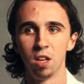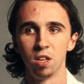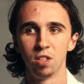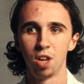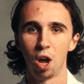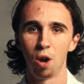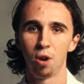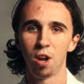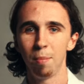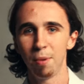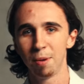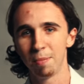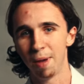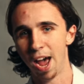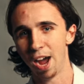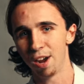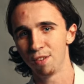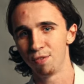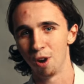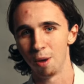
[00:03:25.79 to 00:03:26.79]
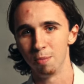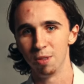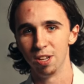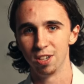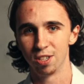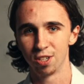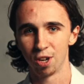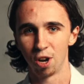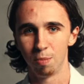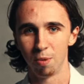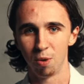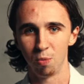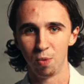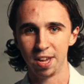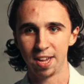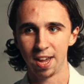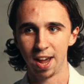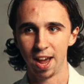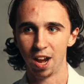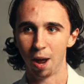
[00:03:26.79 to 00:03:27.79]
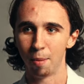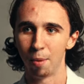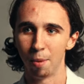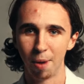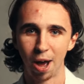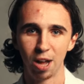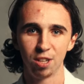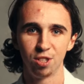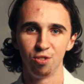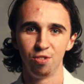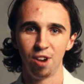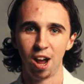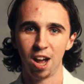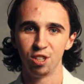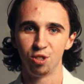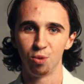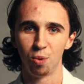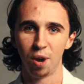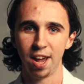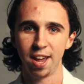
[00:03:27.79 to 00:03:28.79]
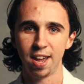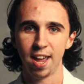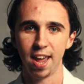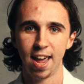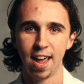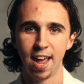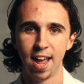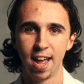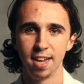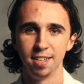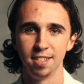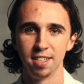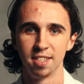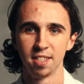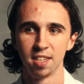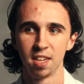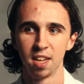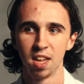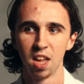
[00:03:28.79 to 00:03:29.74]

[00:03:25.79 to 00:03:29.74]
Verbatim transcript: So coming back from the discernment weekend, I'm about to graduate, and